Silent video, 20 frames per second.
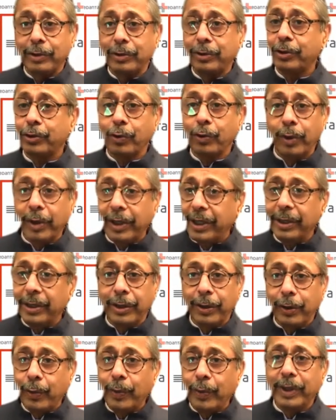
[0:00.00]
Because it's only
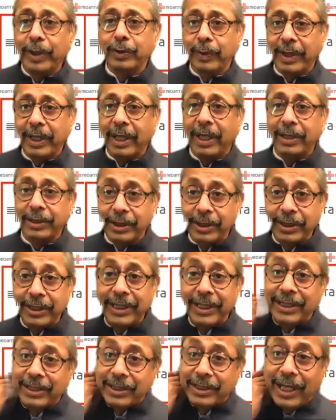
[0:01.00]
the US where heart
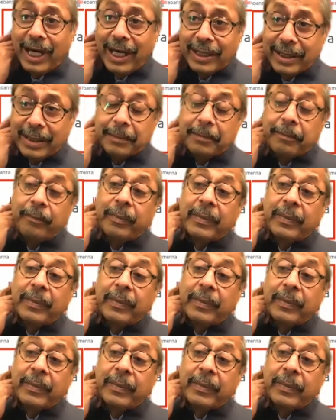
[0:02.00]
surgery had started.